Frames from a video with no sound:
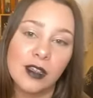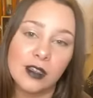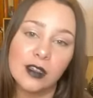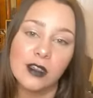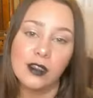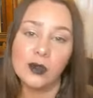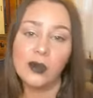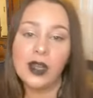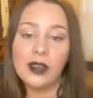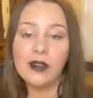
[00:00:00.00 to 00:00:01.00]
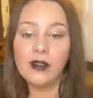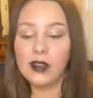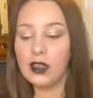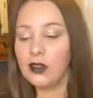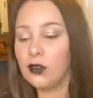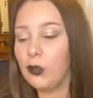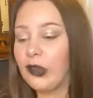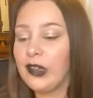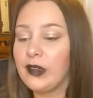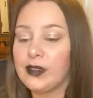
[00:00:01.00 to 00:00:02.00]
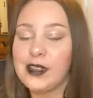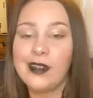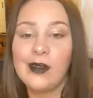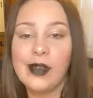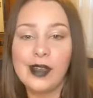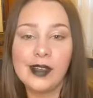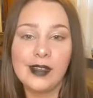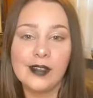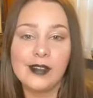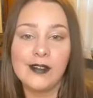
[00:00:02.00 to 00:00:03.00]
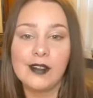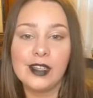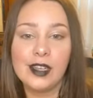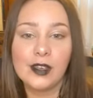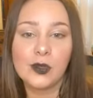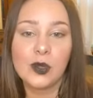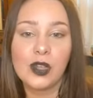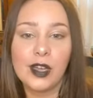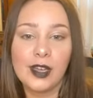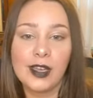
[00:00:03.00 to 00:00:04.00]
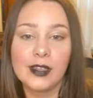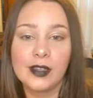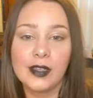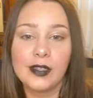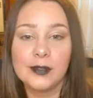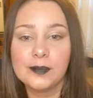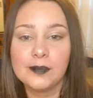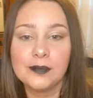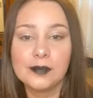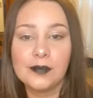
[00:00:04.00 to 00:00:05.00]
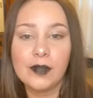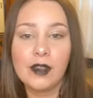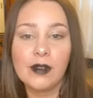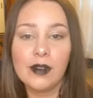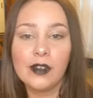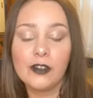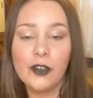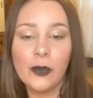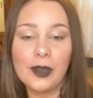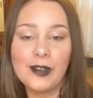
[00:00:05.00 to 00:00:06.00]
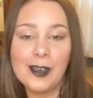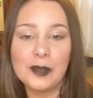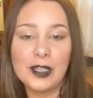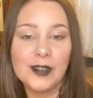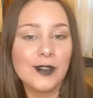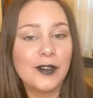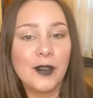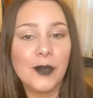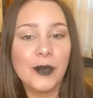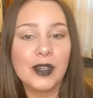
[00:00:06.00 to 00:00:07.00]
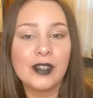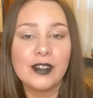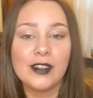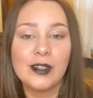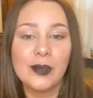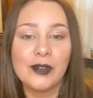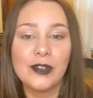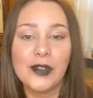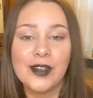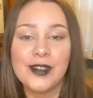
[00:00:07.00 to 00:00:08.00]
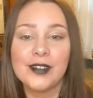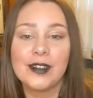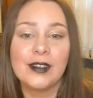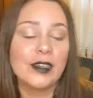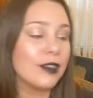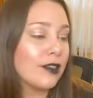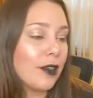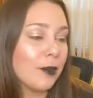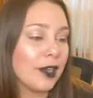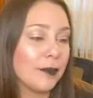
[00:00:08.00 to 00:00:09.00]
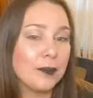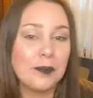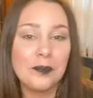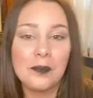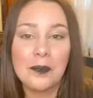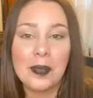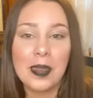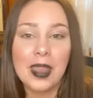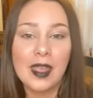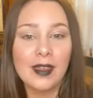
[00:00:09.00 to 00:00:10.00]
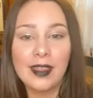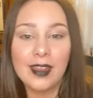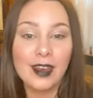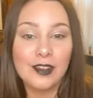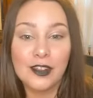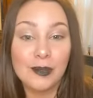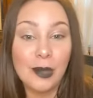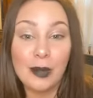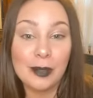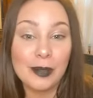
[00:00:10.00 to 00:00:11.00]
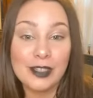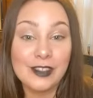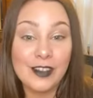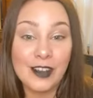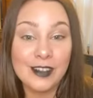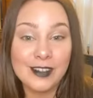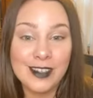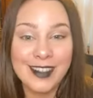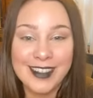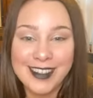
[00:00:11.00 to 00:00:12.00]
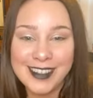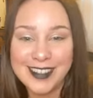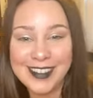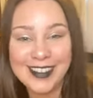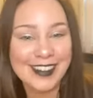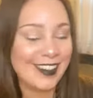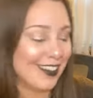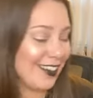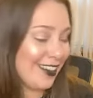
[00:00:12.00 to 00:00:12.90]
Gonna wait a little bit because I don't have an actual clock handy to know what time it is, so whoever's on is gonna need to tell me that I should probably start. If